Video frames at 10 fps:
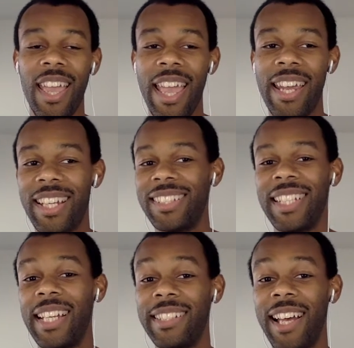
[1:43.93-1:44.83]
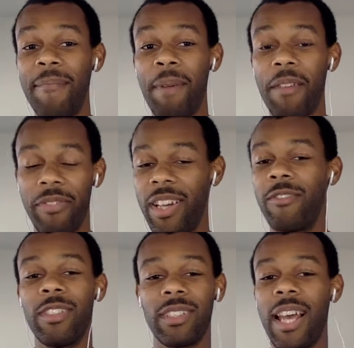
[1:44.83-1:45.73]
And at the same time, my friend
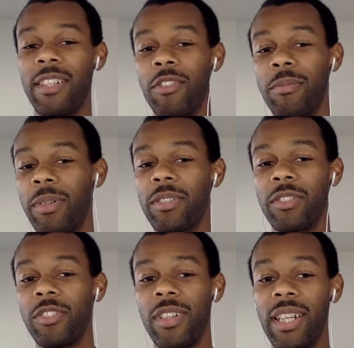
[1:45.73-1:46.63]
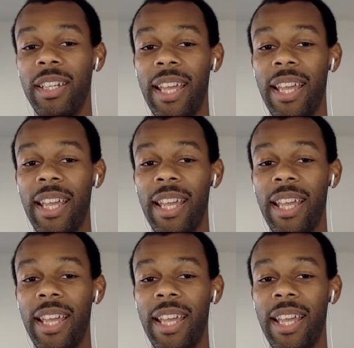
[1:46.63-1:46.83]
was not doing personal training.